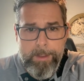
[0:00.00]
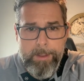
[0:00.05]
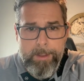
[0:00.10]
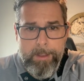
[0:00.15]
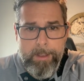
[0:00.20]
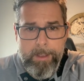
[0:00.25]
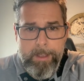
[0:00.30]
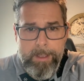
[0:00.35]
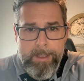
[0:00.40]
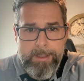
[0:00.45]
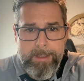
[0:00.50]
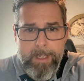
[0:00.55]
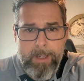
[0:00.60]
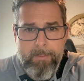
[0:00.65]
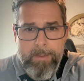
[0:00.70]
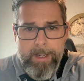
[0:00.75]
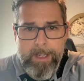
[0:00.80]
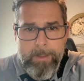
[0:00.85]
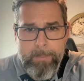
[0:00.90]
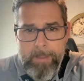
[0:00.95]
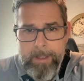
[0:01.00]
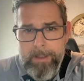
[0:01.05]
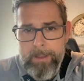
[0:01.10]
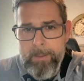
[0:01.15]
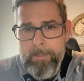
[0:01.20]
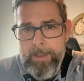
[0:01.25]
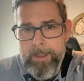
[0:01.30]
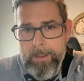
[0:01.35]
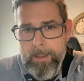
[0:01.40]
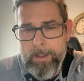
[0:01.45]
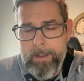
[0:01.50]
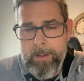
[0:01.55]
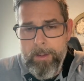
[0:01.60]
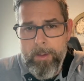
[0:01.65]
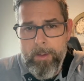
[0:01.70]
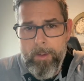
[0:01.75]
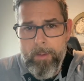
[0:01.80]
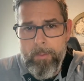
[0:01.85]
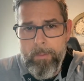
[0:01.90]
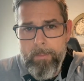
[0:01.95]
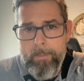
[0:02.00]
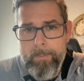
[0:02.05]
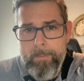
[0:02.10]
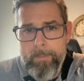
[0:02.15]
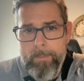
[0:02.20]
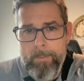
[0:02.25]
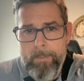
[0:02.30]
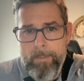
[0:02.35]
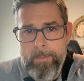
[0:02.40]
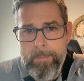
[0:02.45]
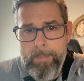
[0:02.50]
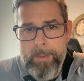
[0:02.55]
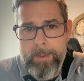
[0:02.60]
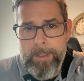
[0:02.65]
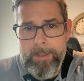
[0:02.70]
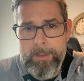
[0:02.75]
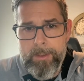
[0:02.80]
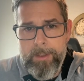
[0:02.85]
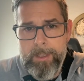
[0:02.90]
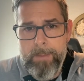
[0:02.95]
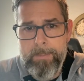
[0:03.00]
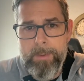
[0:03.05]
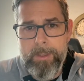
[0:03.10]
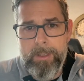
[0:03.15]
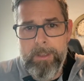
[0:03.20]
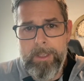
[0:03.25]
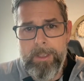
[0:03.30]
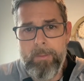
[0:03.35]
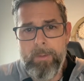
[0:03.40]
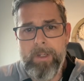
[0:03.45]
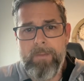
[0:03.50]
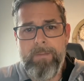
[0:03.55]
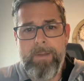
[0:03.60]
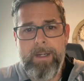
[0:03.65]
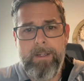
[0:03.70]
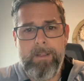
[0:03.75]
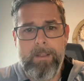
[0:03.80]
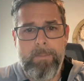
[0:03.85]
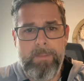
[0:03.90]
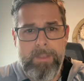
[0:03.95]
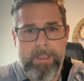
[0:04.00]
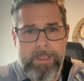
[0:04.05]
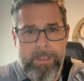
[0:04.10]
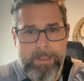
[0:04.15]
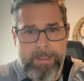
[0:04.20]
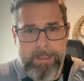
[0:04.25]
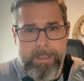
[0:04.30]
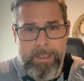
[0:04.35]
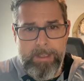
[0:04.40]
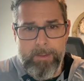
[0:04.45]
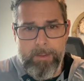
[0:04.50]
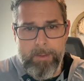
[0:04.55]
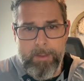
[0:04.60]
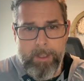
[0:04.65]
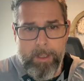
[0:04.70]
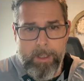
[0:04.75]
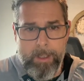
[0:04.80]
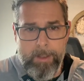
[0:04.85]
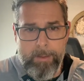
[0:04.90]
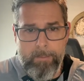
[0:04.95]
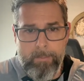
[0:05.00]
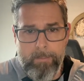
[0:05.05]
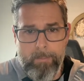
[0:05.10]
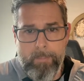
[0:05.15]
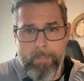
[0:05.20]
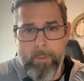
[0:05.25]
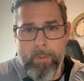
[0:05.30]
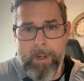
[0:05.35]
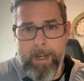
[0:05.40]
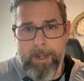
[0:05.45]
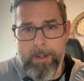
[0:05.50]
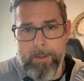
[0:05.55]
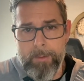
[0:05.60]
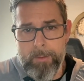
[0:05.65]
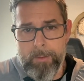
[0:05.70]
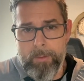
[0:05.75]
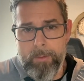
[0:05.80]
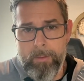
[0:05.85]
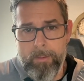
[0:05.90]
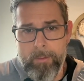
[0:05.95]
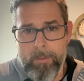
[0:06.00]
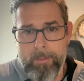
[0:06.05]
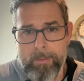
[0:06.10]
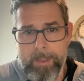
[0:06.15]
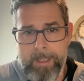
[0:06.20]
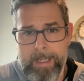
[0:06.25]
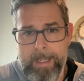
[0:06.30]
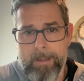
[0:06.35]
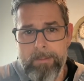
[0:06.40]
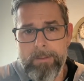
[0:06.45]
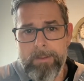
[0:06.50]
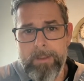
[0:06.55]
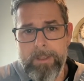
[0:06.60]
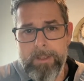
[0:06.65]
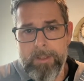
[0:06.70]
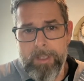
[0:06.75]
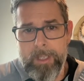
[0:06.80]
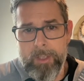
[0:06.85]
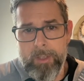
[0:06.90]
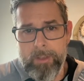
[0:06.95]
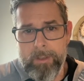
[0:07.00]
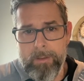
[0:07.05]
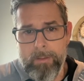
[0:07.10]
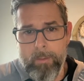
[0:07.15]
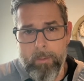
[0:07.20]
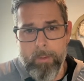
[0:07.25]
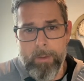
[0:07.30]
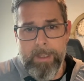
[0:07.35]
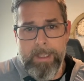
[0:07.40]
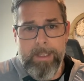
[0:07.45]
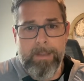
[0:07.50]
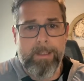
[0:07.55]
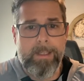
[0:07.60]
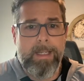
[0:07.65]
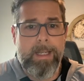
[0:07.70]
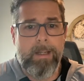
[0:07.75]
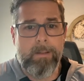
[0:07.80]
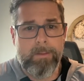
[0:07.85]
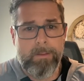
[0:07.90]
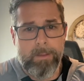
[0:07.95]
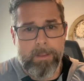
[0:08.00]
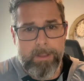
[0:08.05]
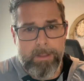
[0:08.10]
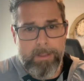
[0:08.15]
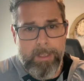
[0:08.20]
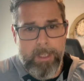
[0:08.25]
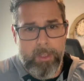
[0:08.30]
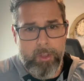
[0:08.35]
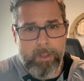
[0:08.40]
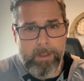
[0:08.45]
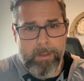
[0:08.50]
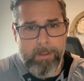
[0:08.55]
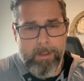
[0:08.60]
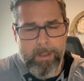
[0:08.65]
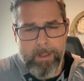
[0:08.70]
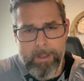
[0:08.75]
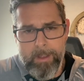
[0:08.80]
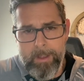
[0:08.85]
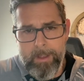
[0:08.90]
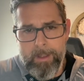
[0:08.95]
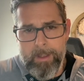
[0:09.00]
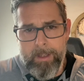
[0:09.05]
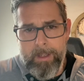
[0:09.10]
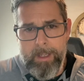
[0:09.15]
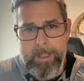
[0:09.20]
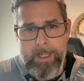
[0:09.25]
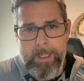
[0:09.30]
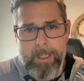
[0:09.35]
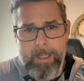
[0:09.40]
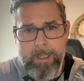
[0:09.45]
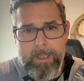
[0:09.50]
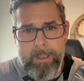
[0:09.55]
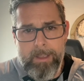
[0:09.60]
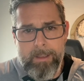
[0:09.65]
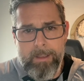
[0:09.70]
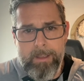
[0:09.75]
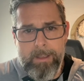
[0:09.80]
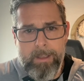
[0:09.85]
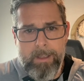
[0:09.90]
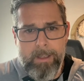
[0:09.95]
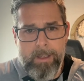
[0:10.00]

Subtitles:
It's not recommended to be done at home, but typically when a vet comes in, it's either done prior to the counseling session or in the counseling session. And